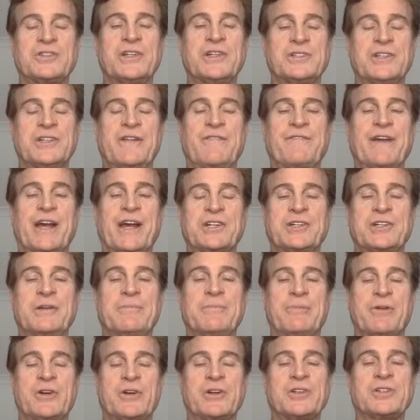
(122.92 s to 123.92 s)
is an affectionate
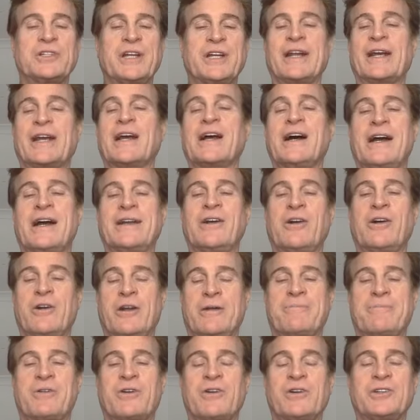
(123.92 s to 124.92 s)
person and a
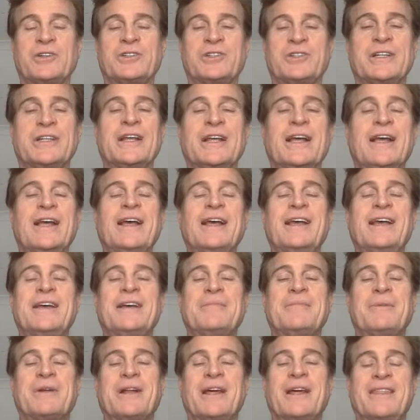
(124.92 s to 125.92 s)
kind-hearted person.
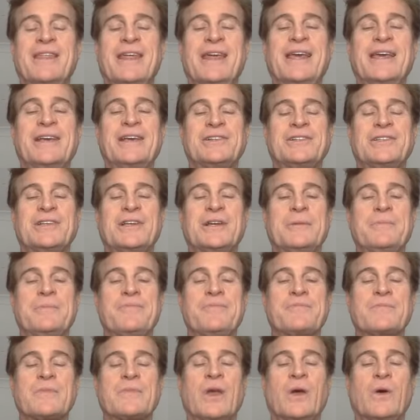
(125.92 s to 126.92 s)
What I think is
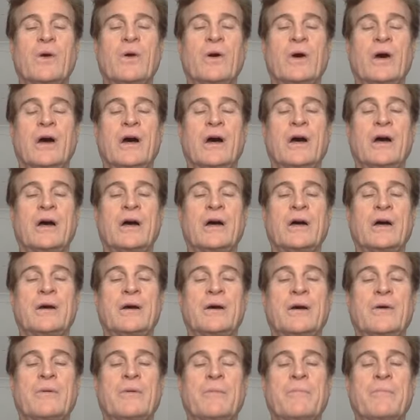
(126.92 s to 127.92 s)

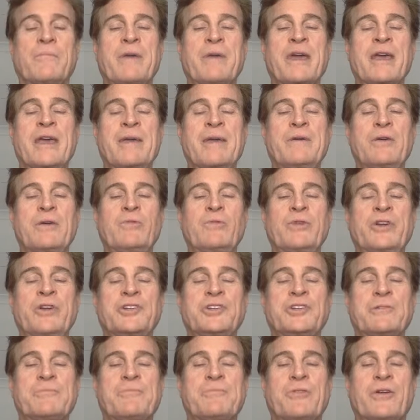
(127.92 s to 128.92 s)
maybe we should
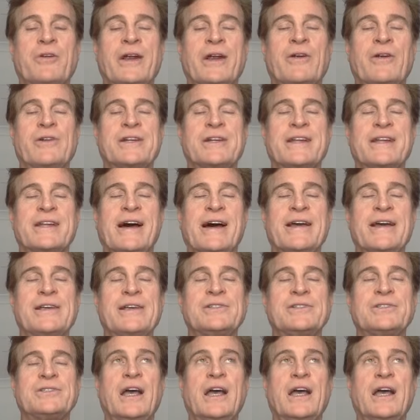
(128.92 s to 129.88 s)
prioritize,